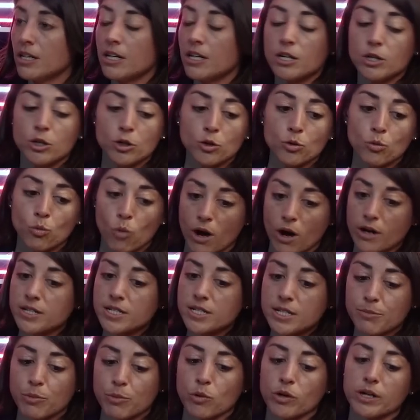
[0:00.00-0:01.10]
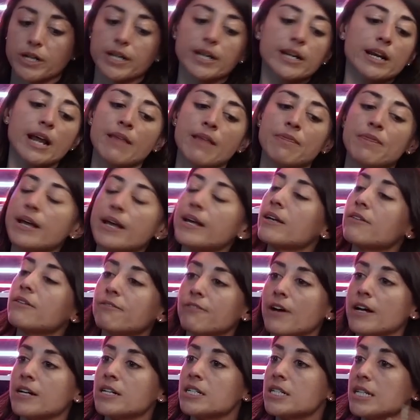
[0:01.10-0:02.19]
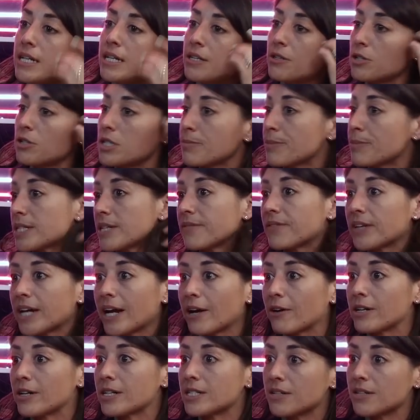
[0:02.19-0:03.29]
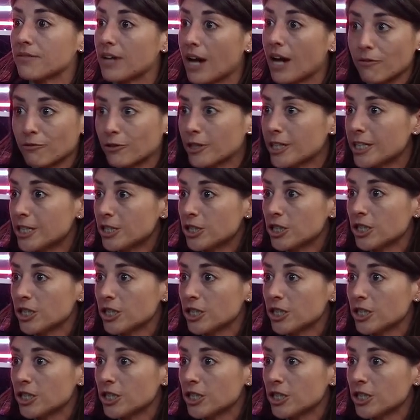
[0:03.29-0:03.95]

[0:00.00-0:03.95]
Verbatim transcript: who want to support it, and they can fund either specific areas of coverage,